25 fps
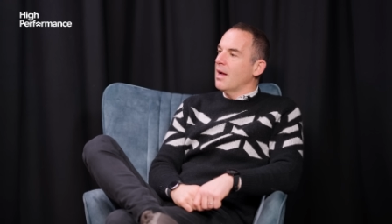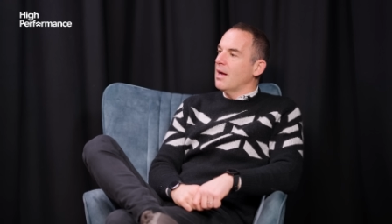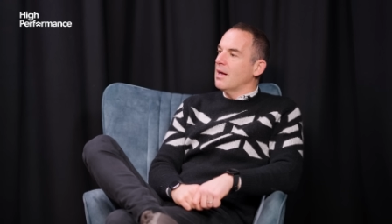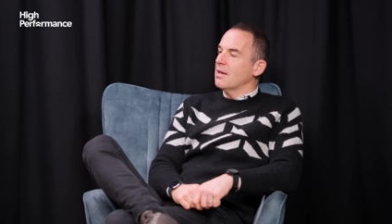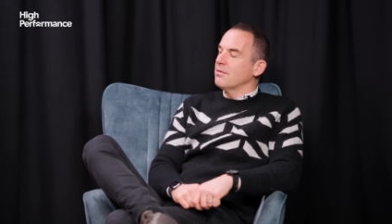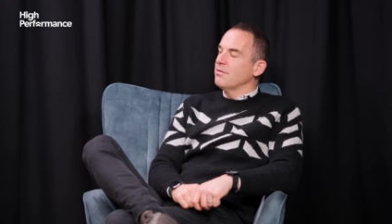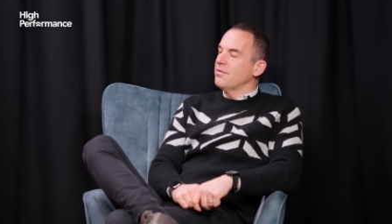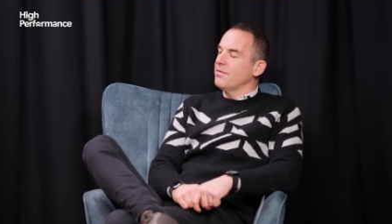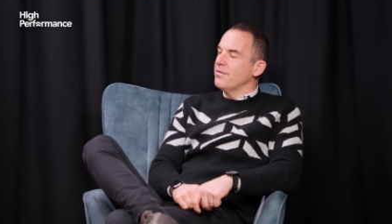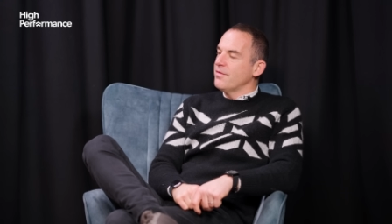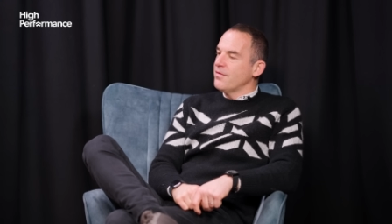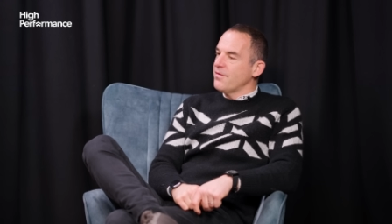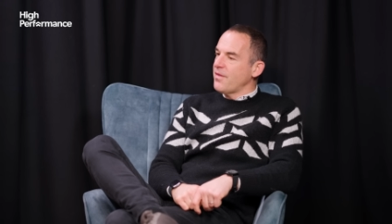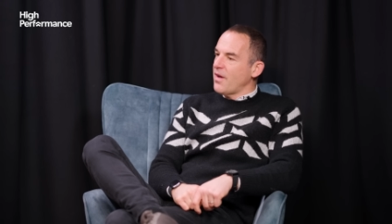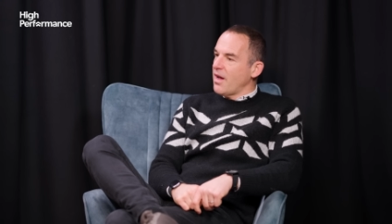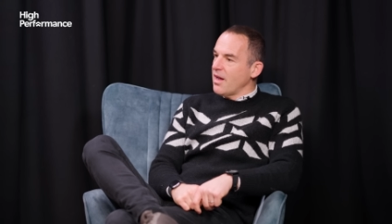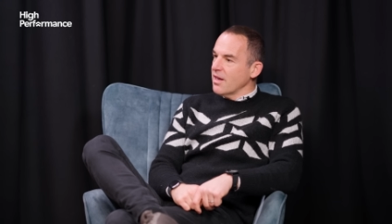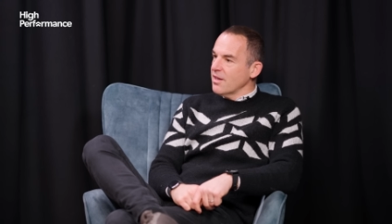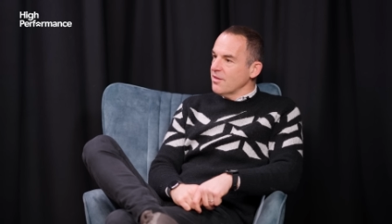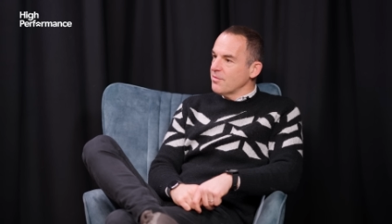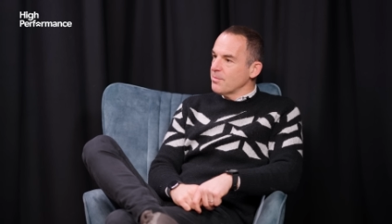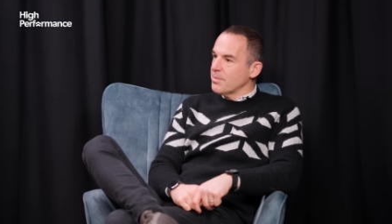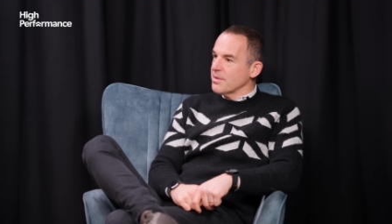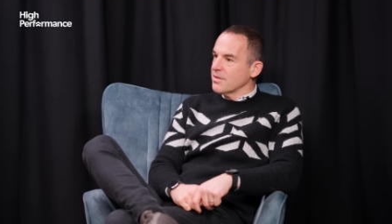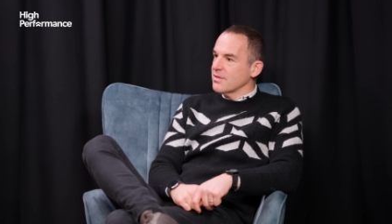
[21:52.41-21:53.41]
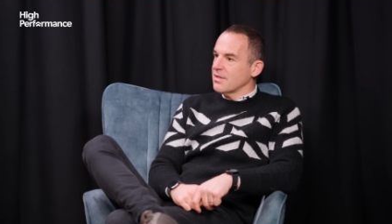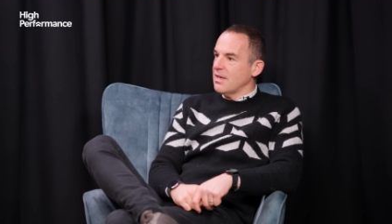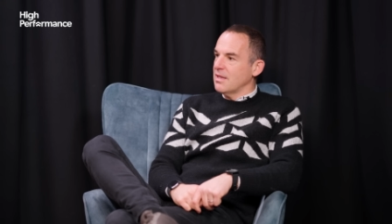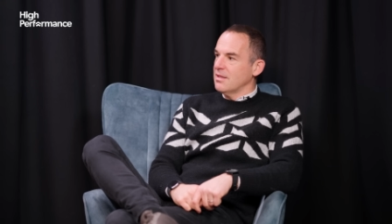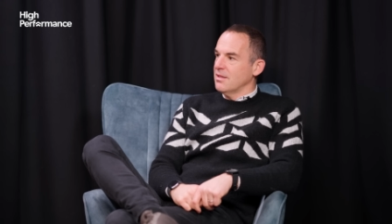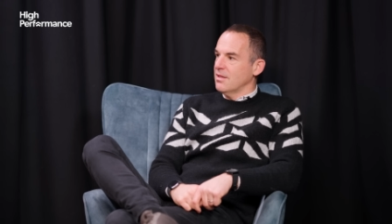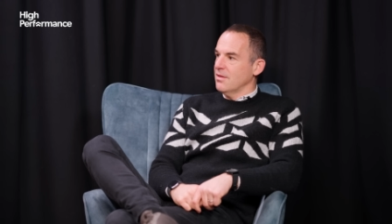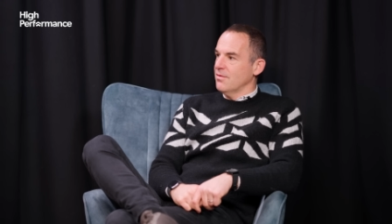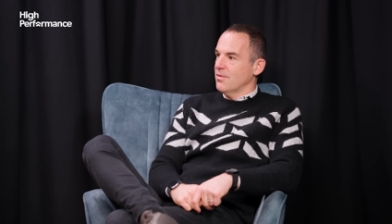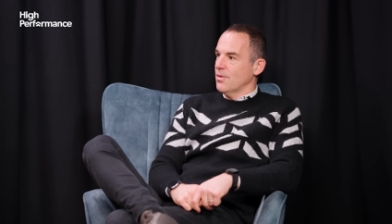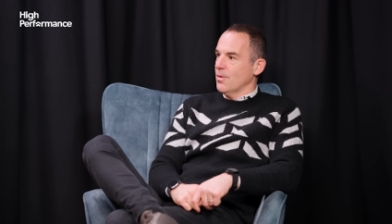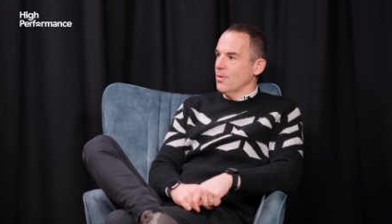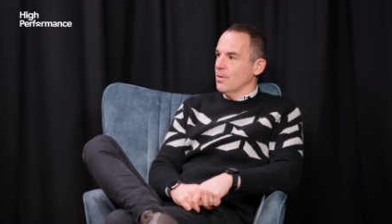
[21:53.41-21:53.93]
And
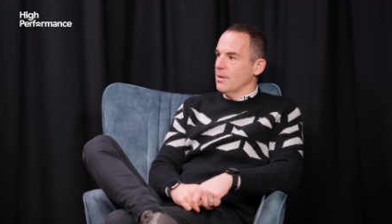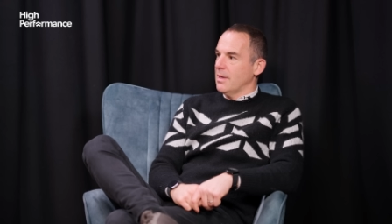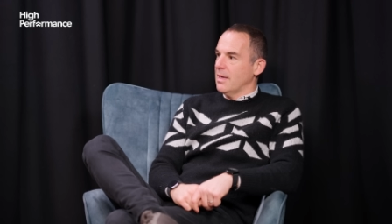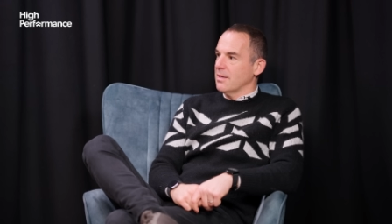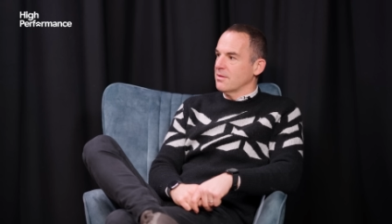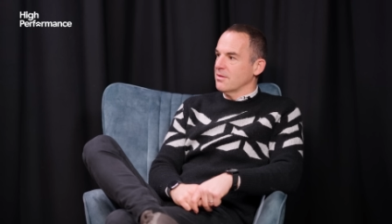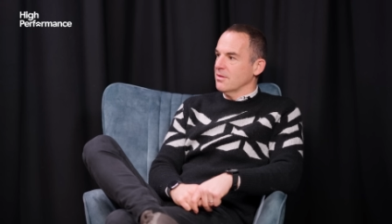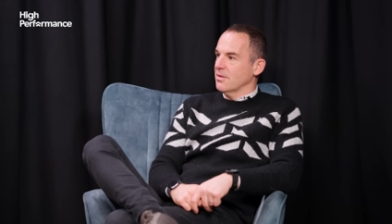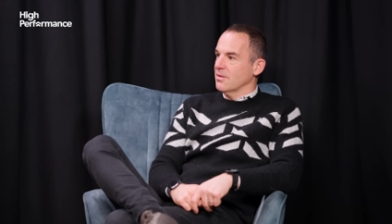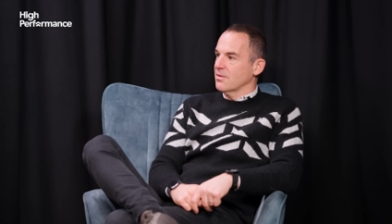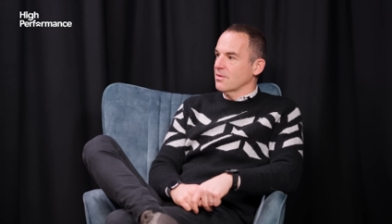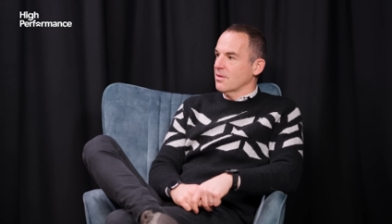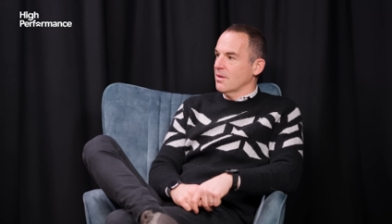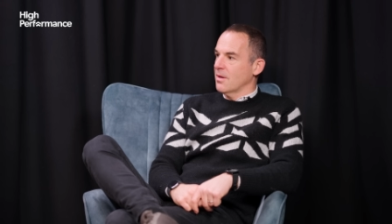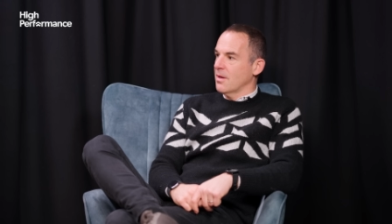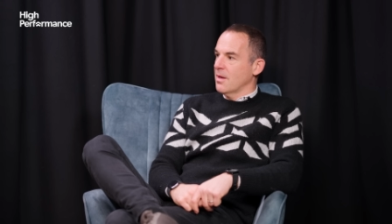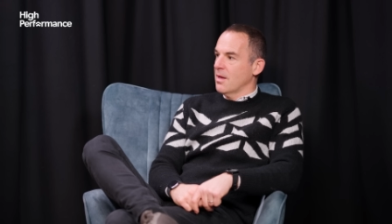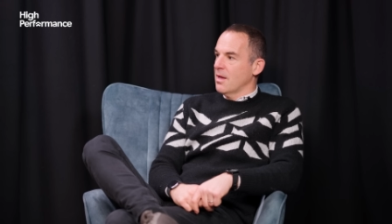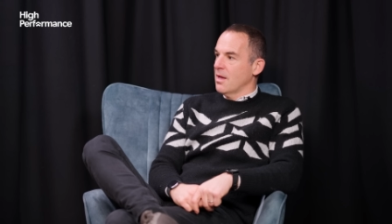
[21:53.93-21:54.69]
5% of your letters,